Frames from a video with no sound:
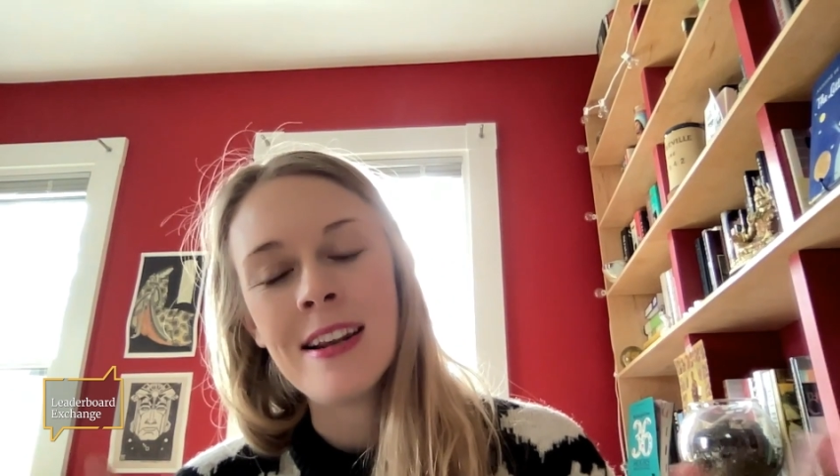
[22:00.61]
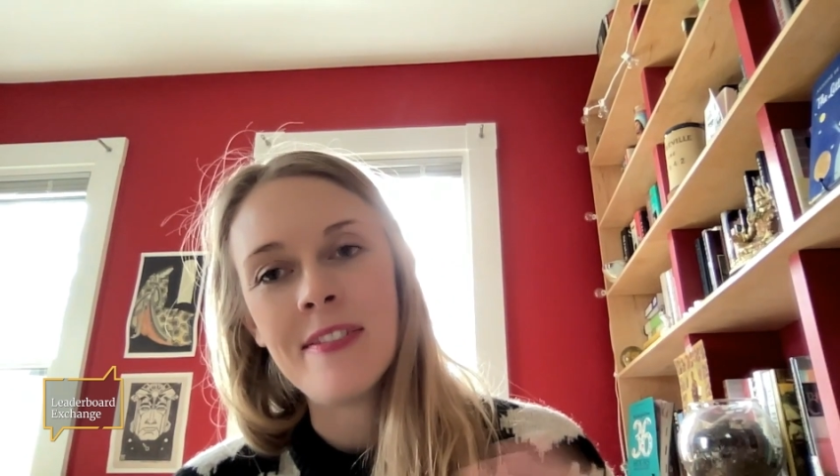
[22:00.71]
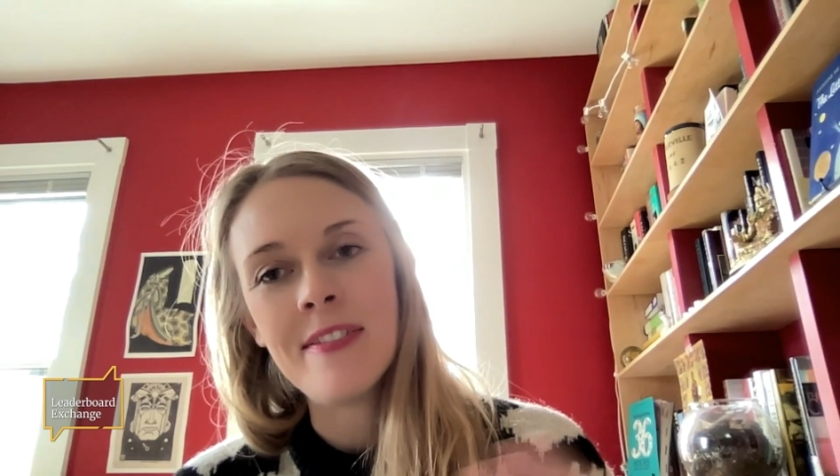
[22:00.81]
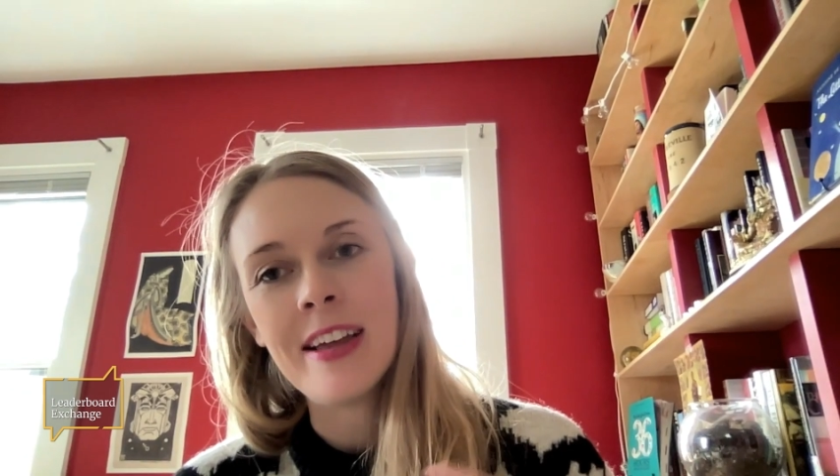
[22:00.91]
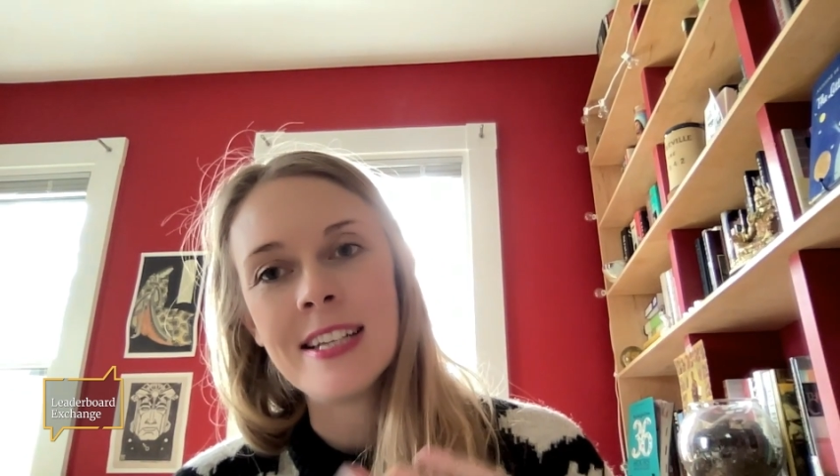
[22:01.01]

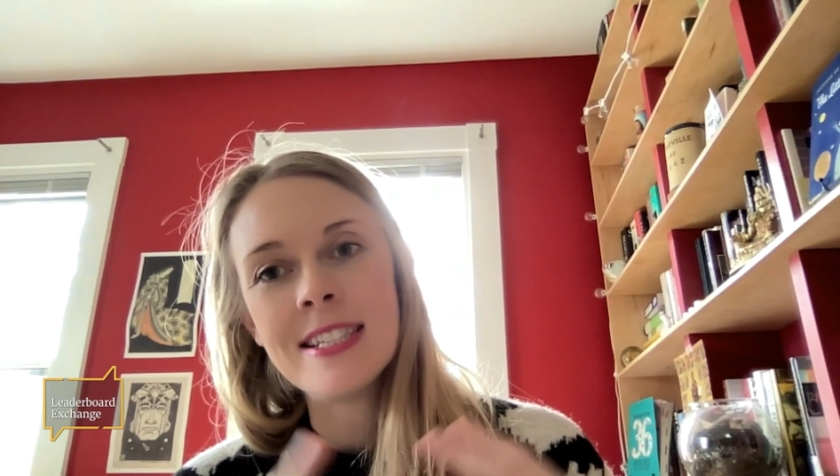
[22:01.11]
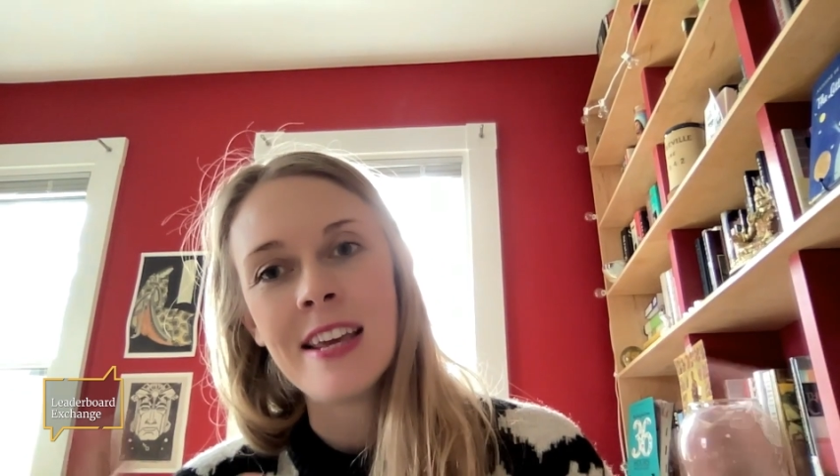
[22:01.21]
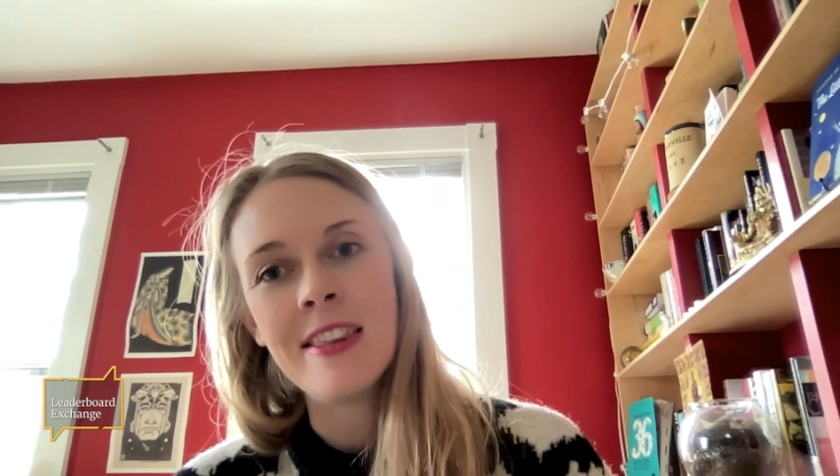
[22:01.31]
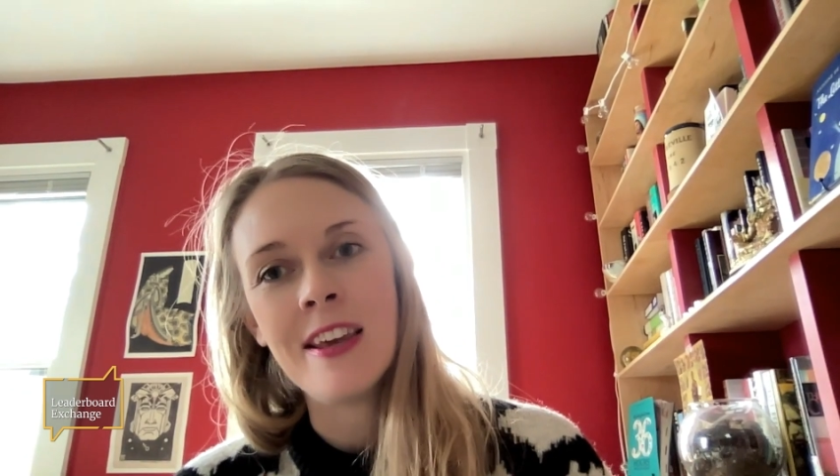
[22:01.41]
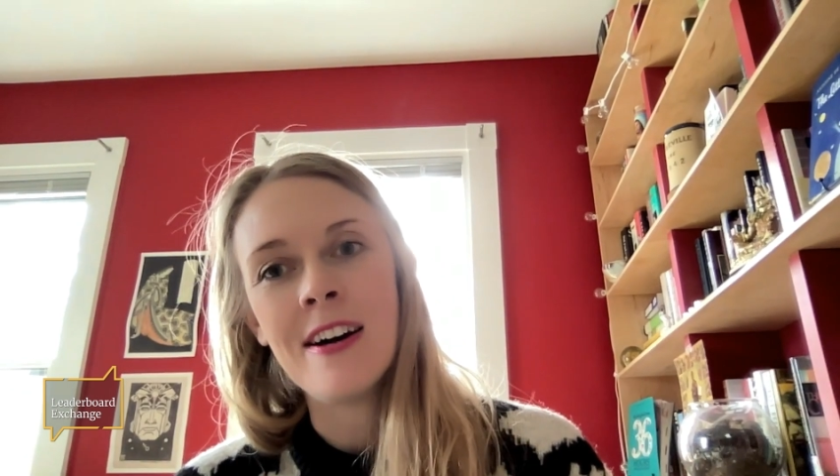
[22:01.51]
of like
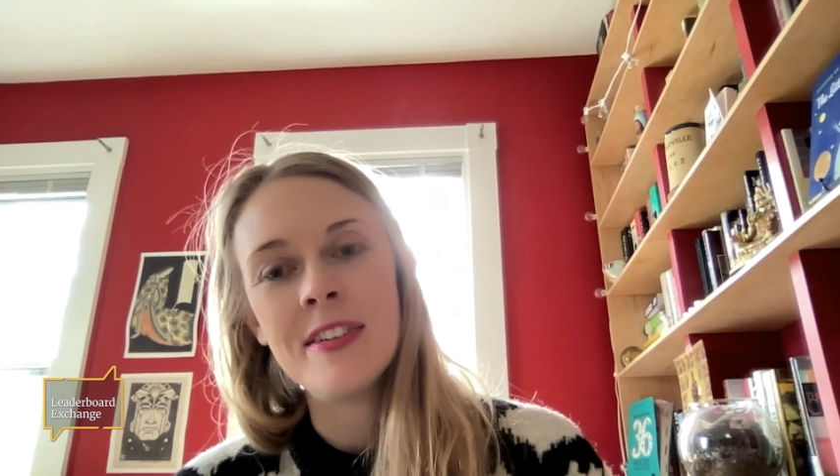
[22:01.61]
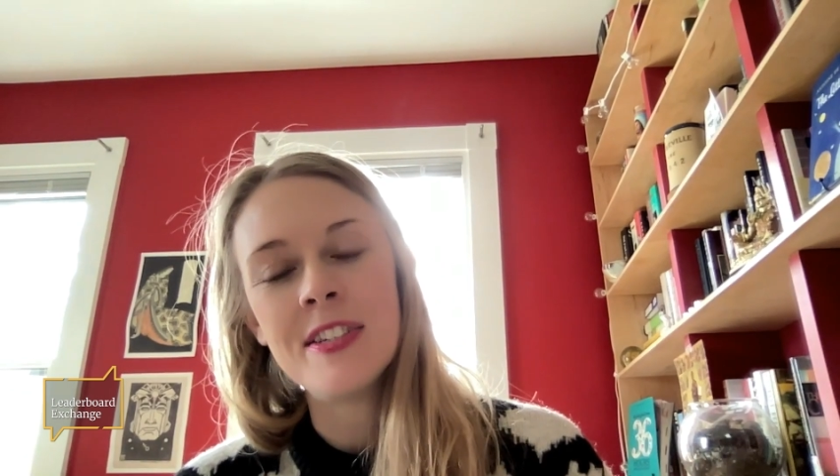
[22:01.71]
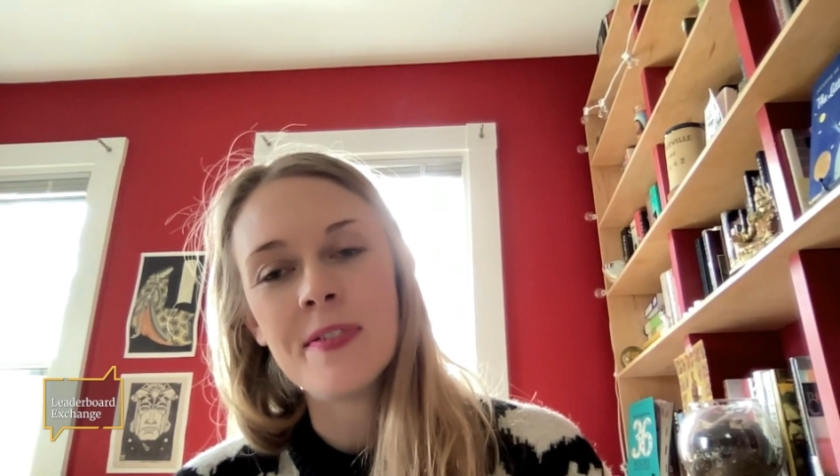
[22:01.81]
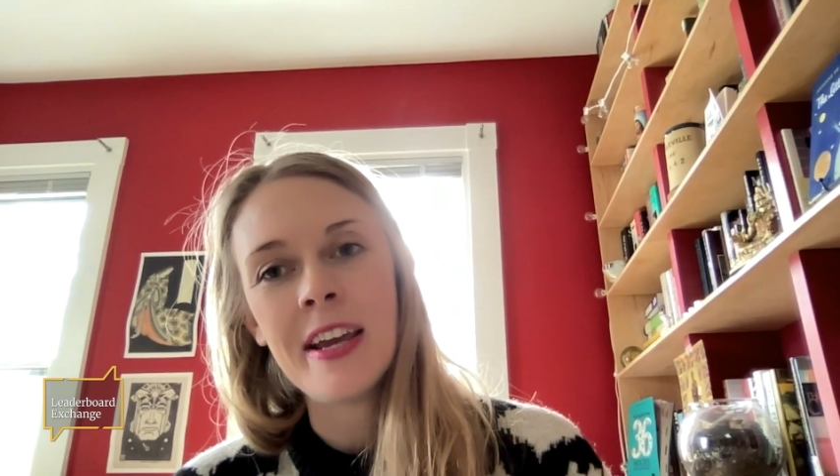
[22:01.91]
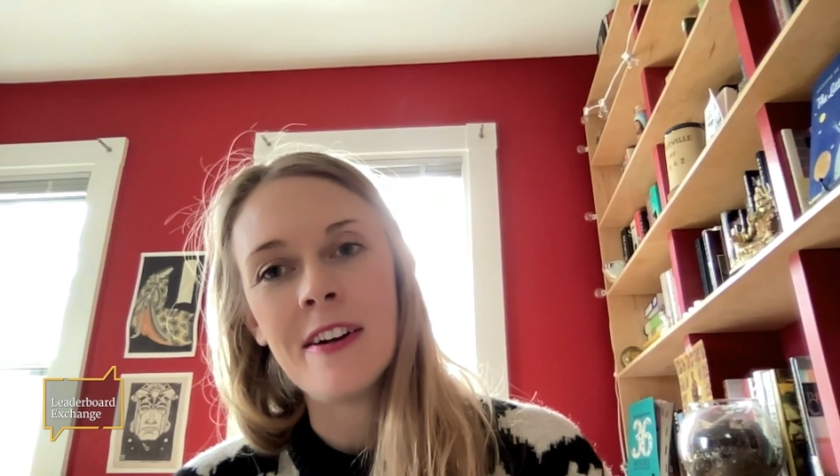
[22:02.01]
staying in the
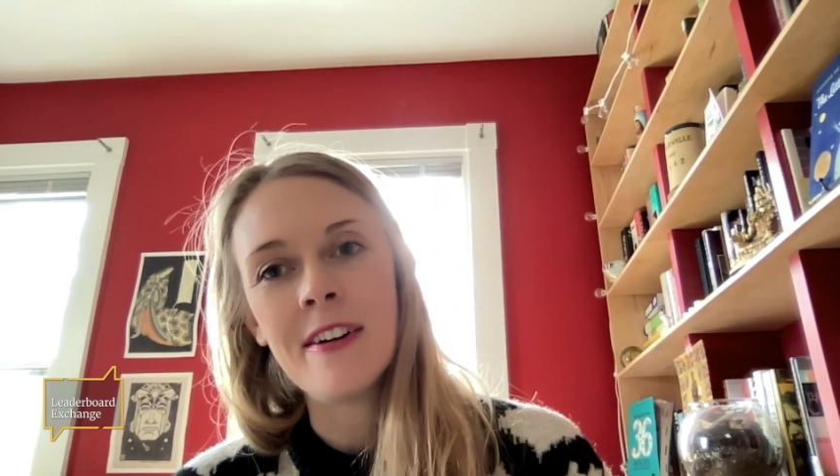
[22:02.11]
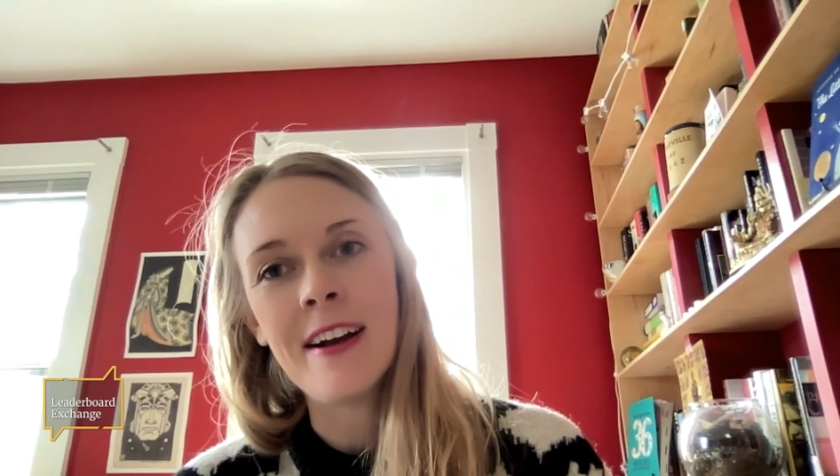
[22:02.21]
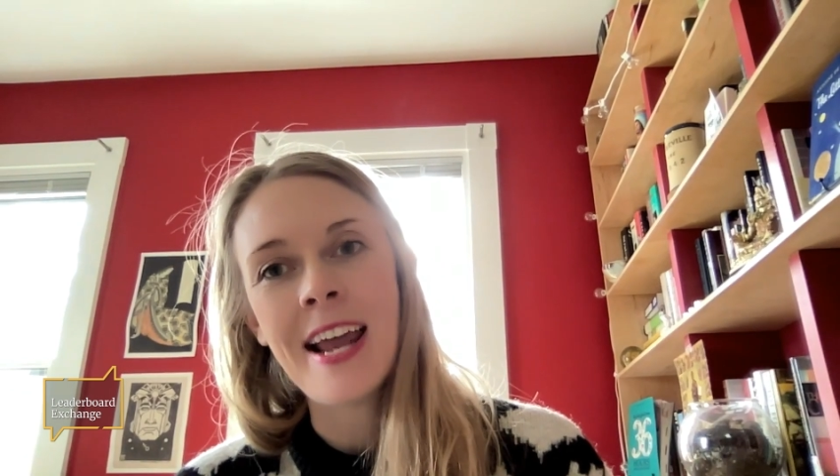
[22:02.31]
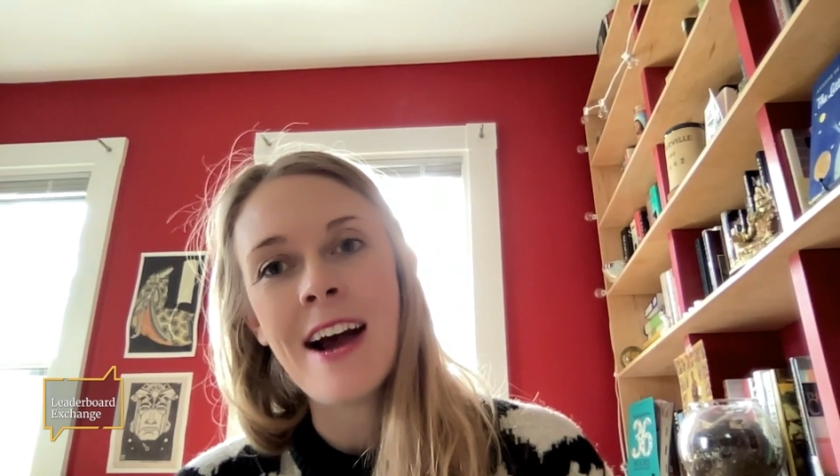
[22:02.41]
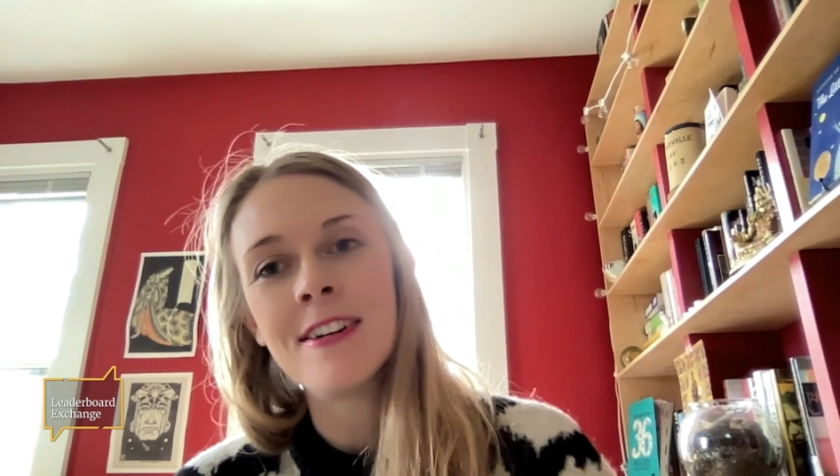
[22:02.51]
office for 8 or
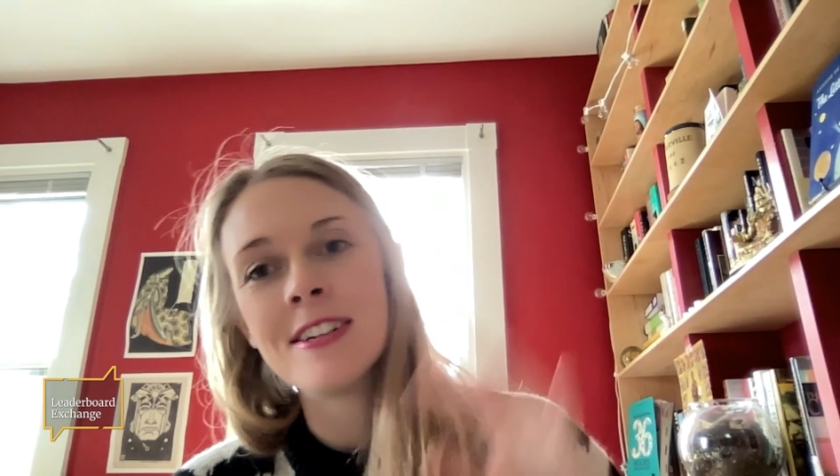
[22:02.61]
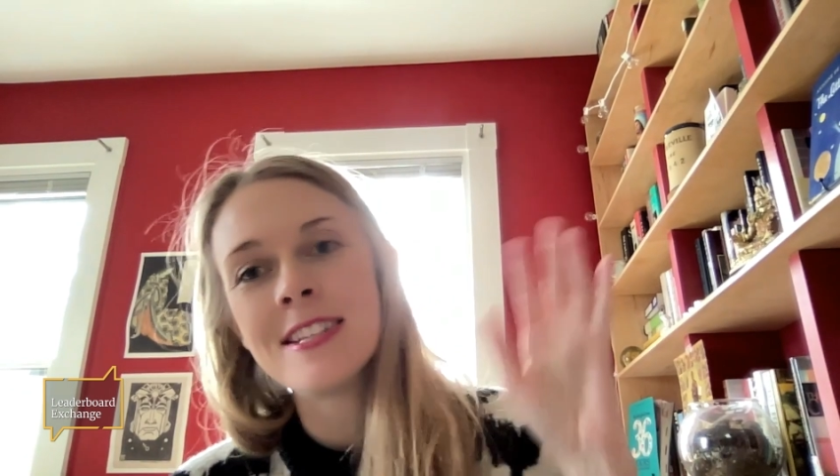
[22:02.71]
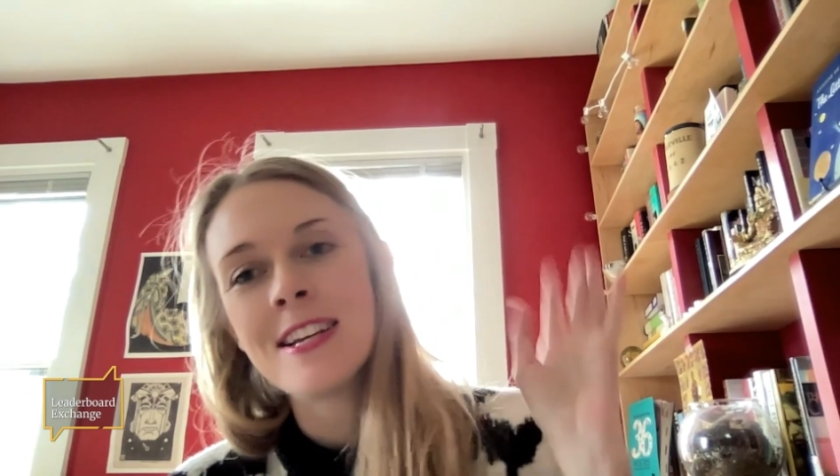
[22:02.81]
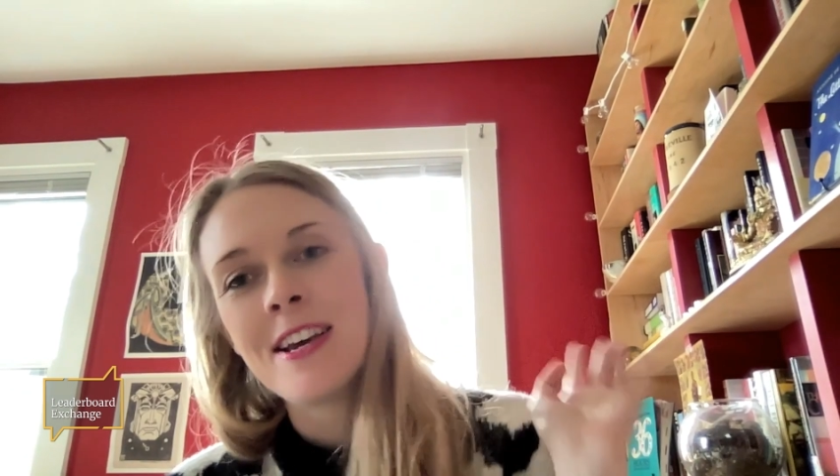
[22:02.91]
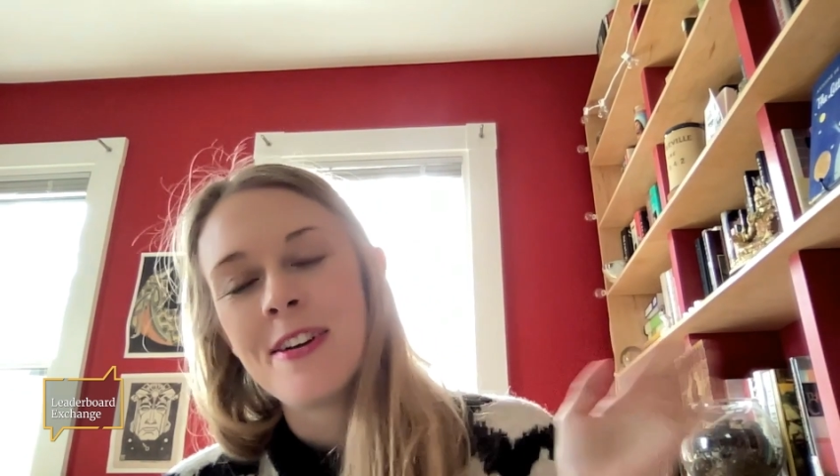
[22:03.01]
9 hours.